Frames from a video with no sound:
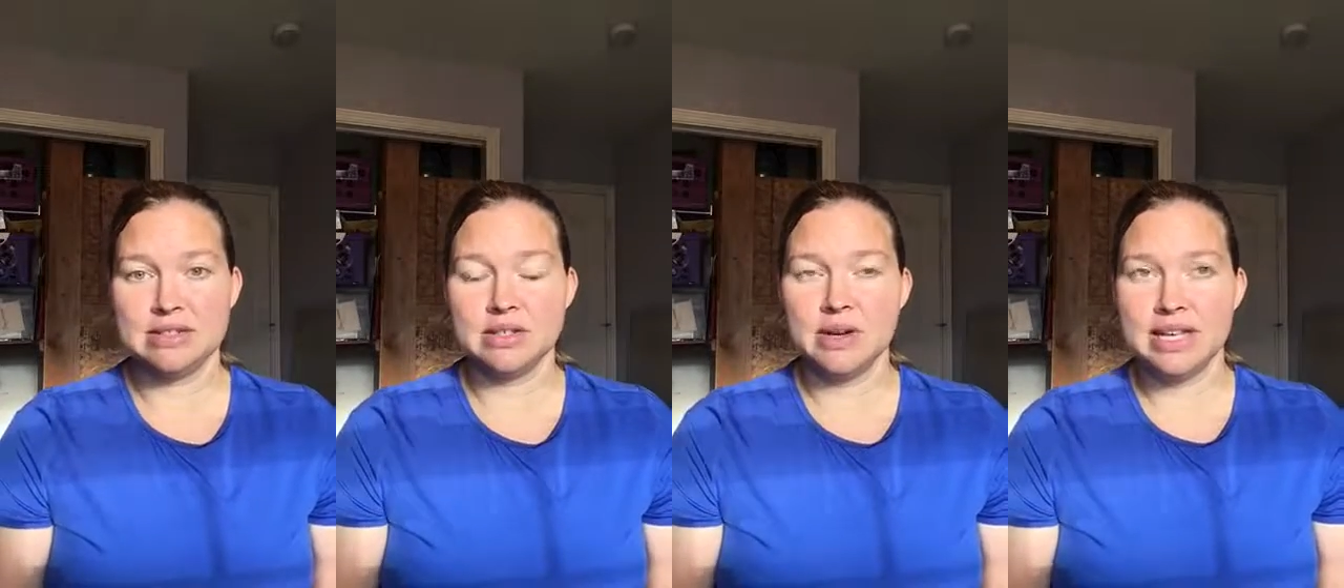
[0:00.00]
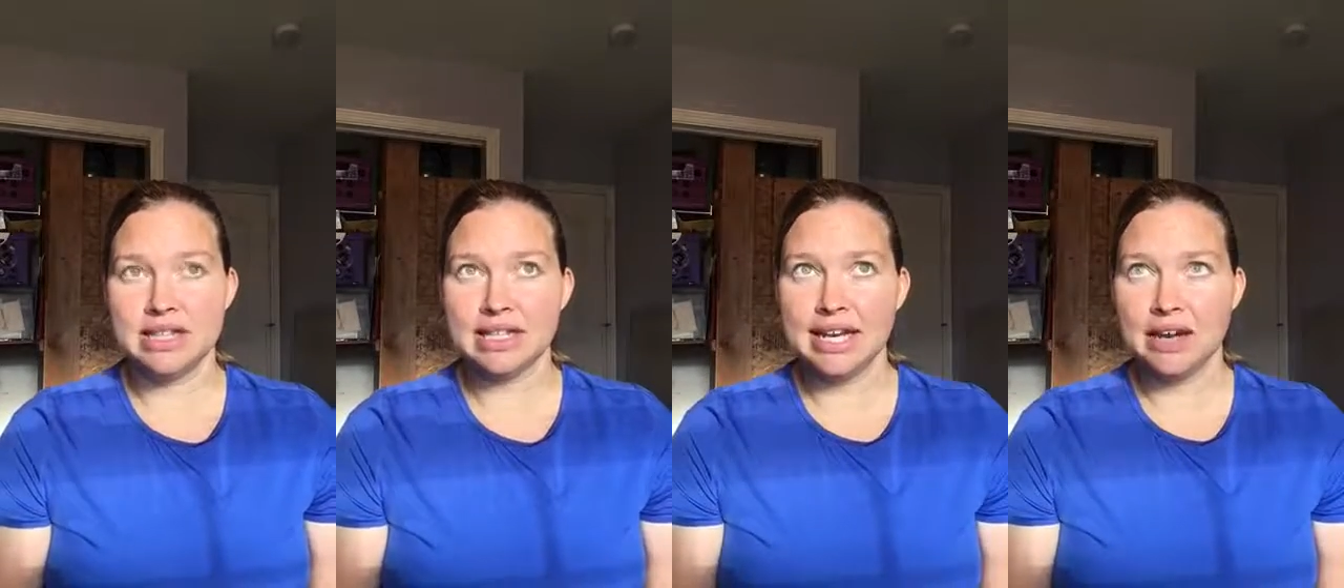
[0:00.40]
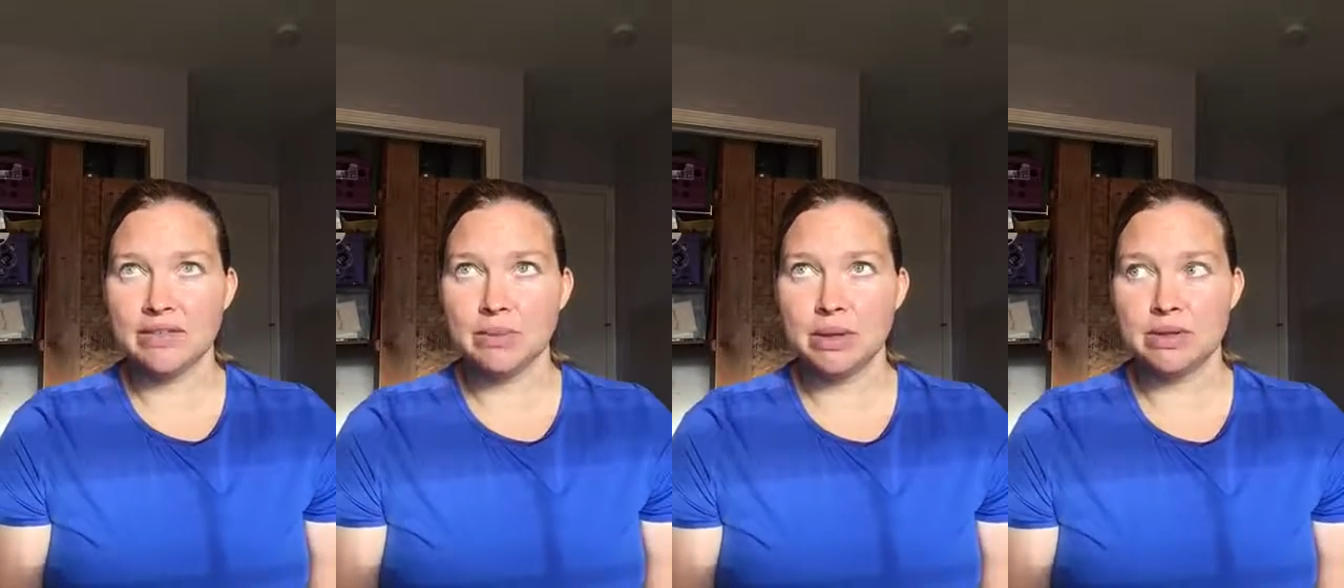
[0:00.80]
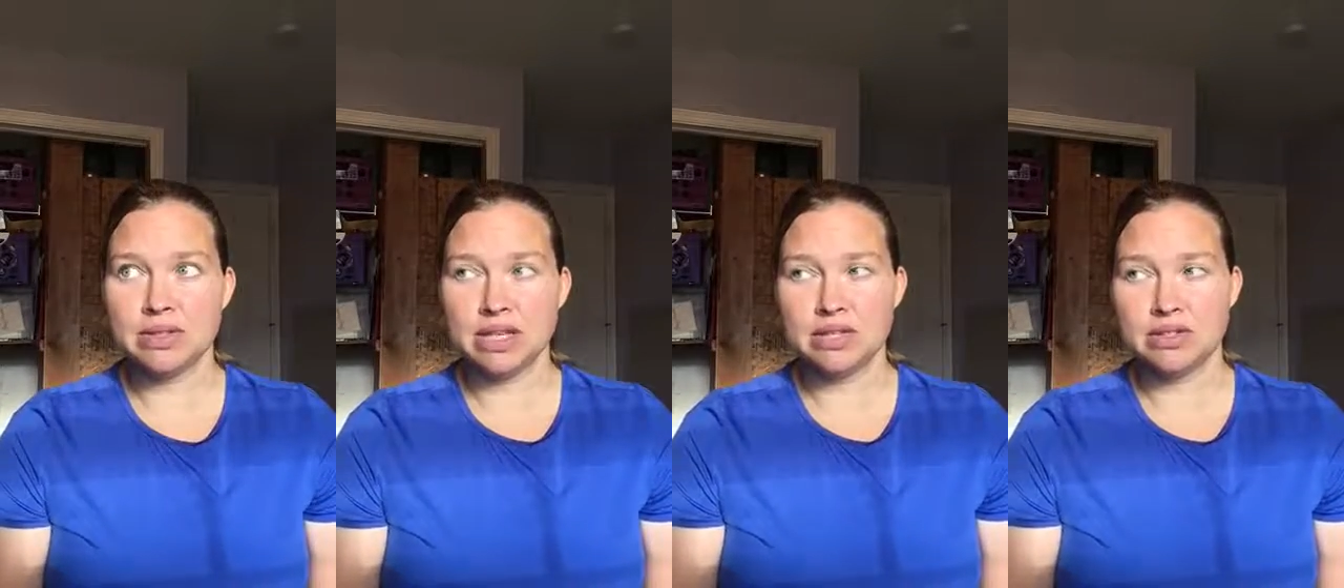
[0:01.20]
So I think I have the
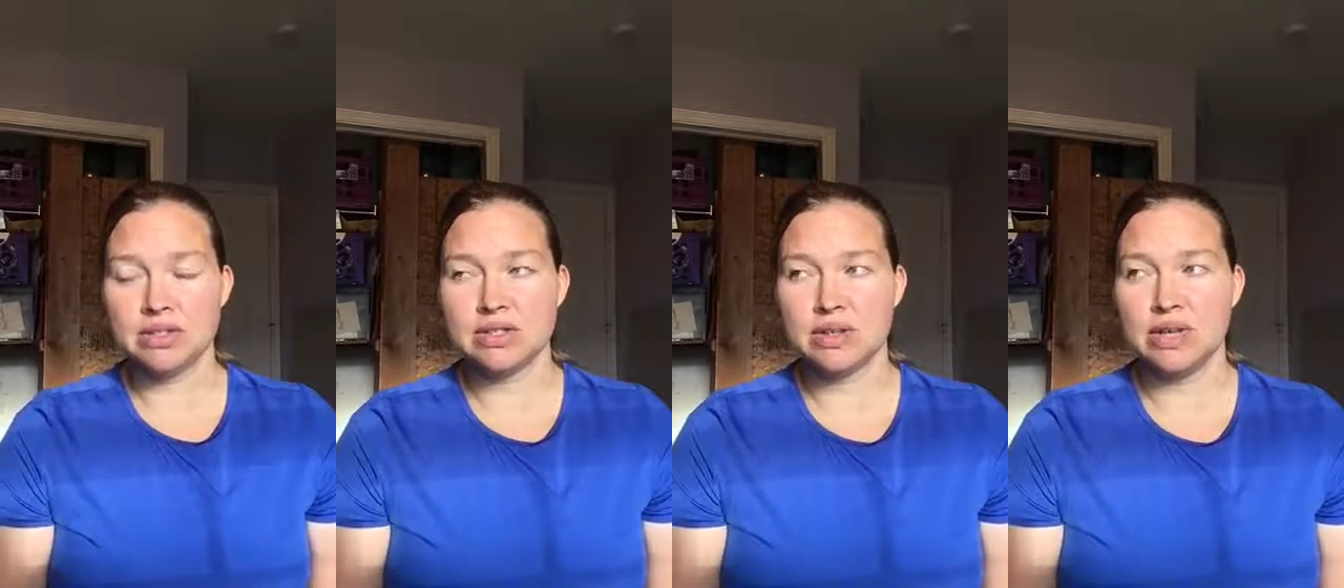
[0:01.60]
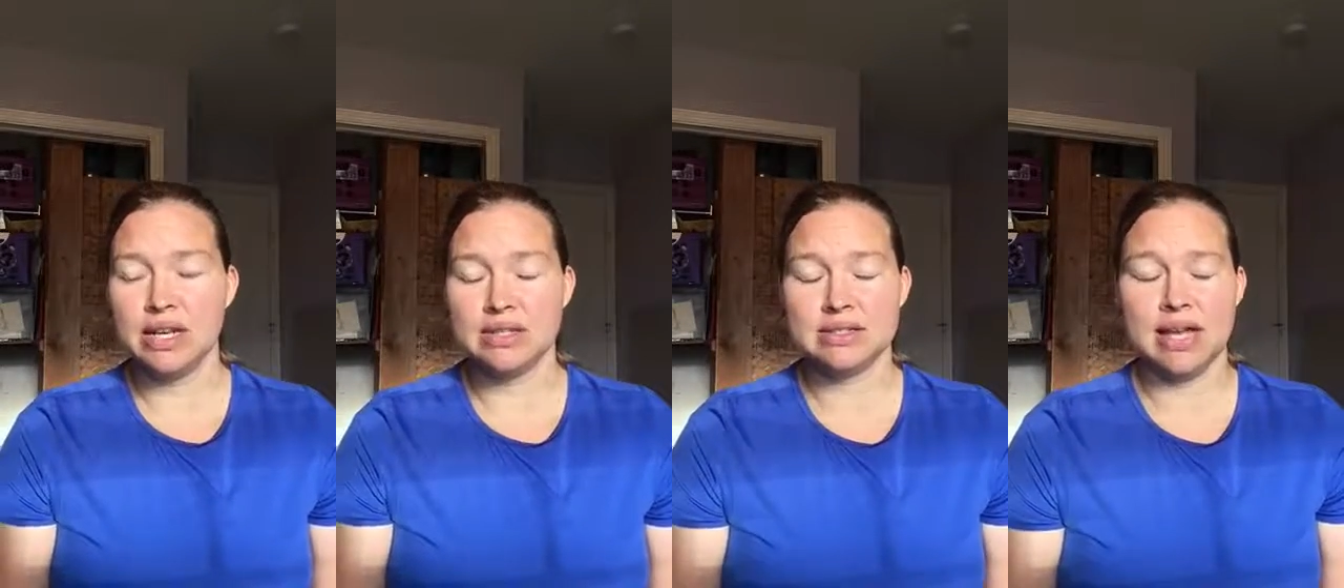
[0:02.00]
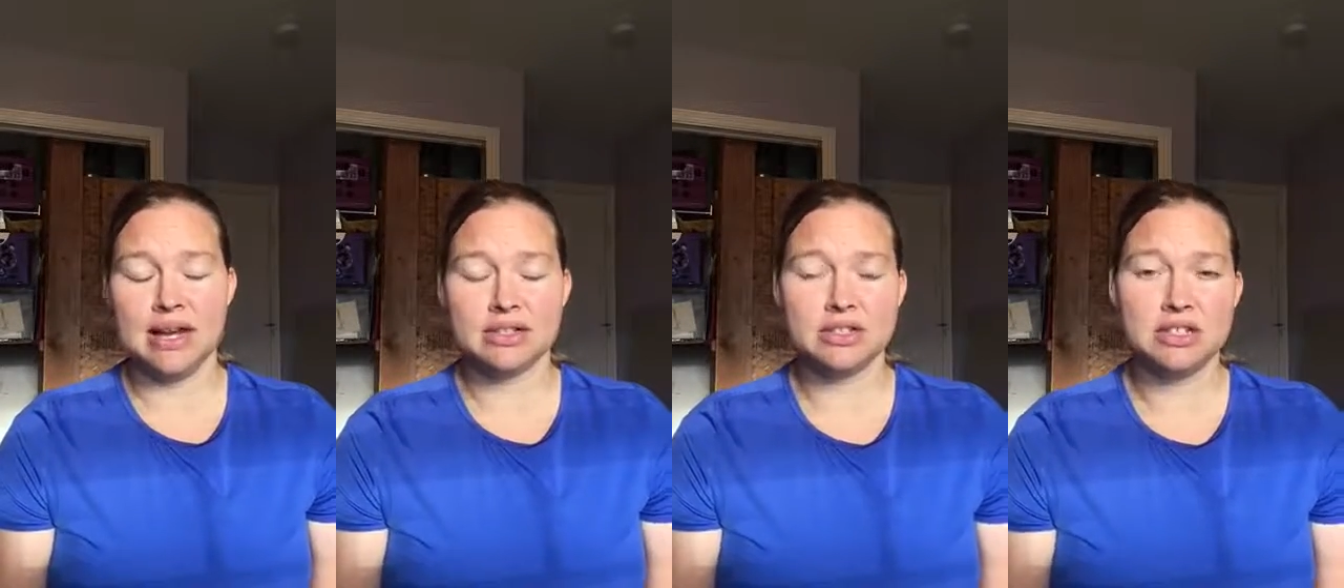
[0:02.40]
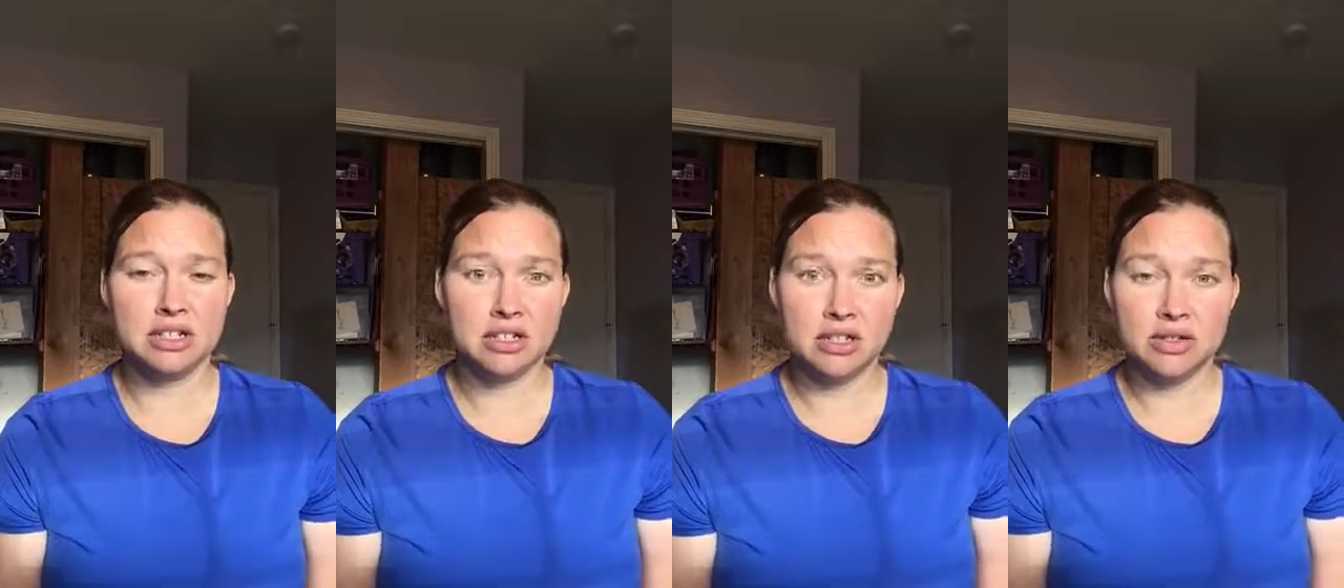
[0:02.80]
post scheduled so that it's actually
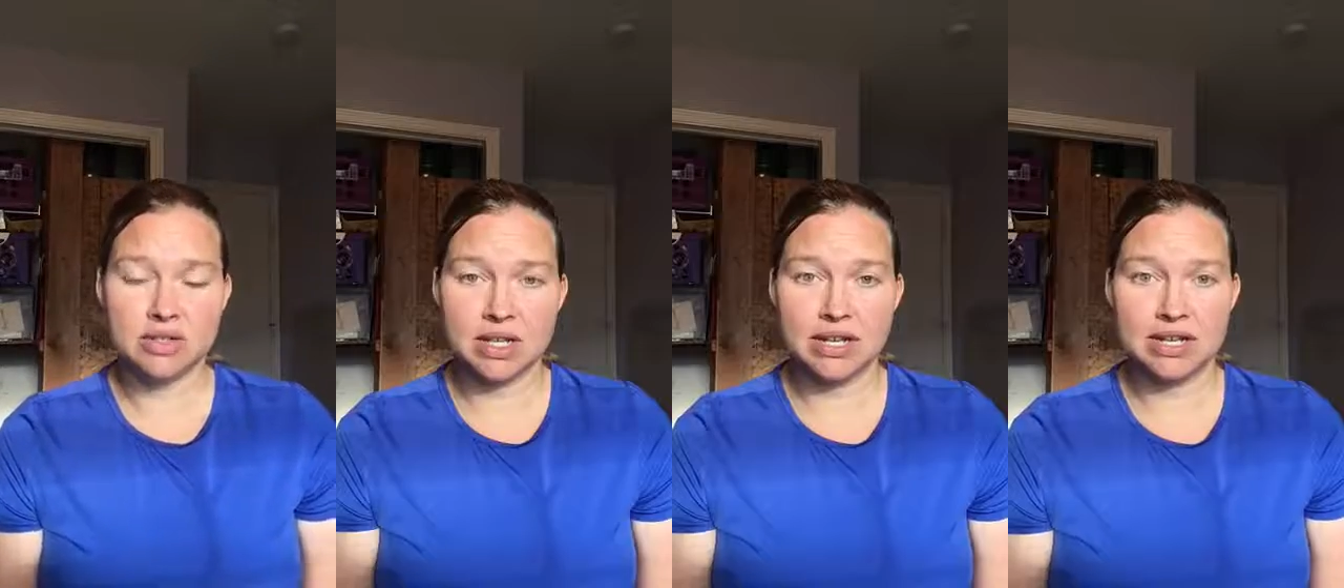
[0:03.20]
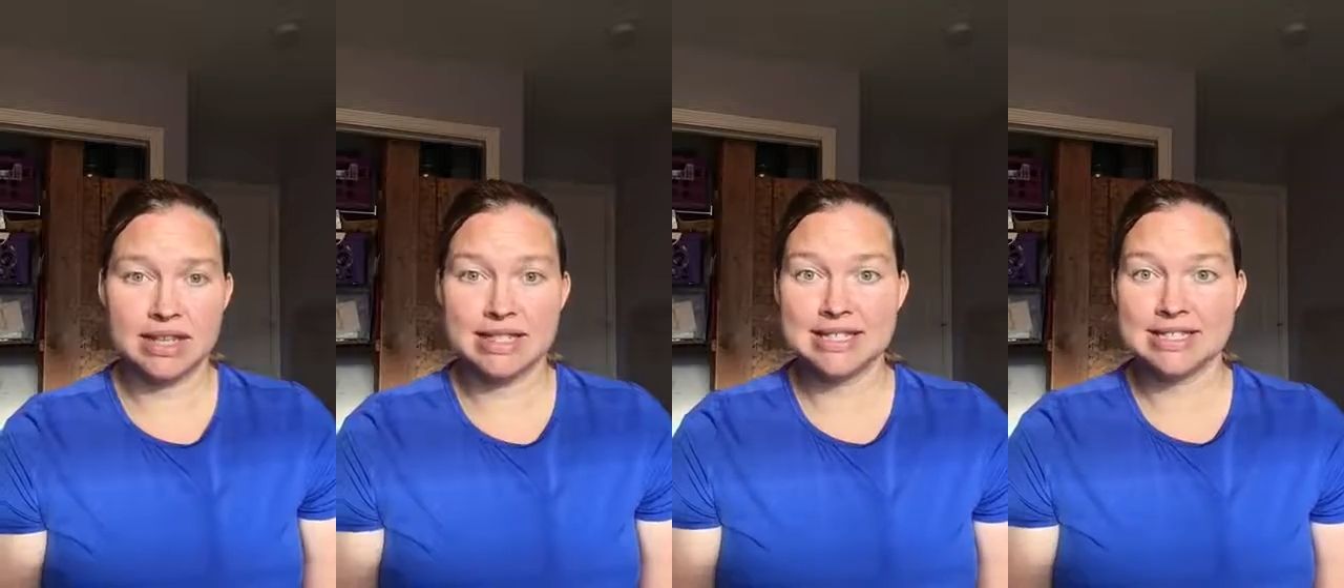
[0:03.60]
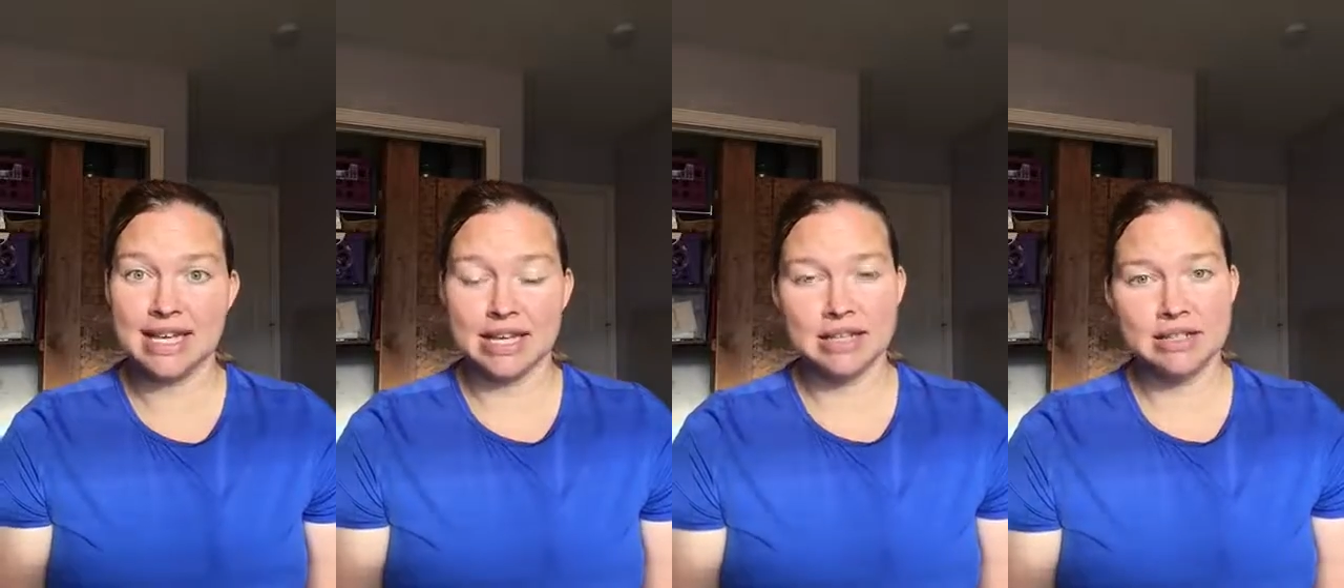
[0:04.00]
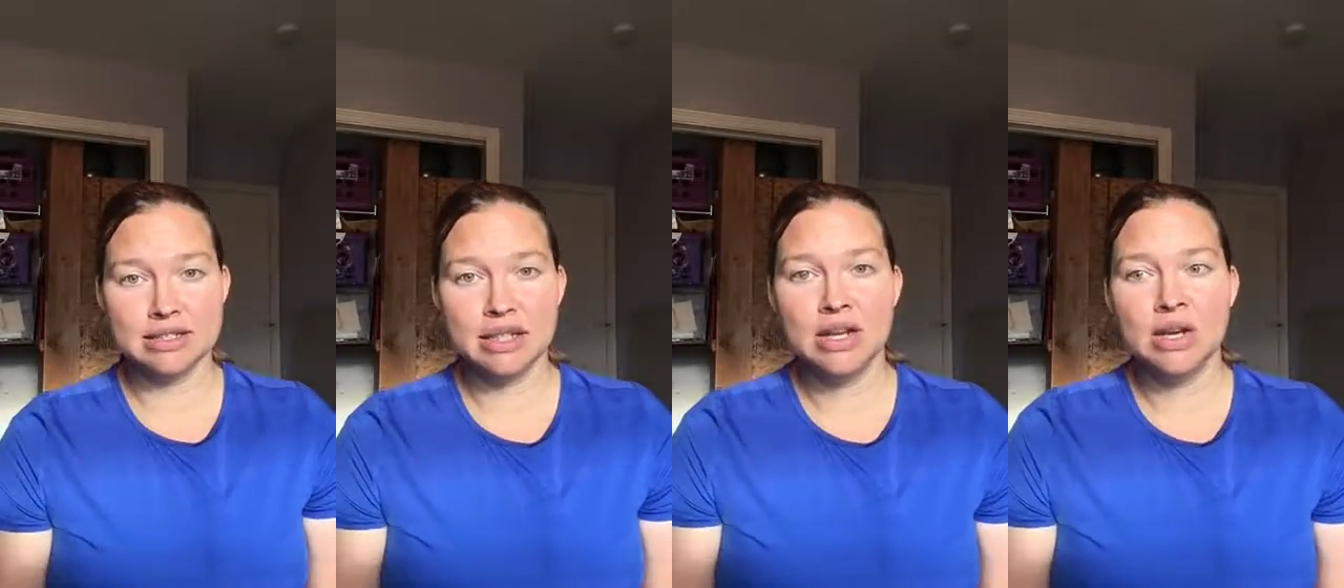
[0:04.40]
going to close on the 2nd,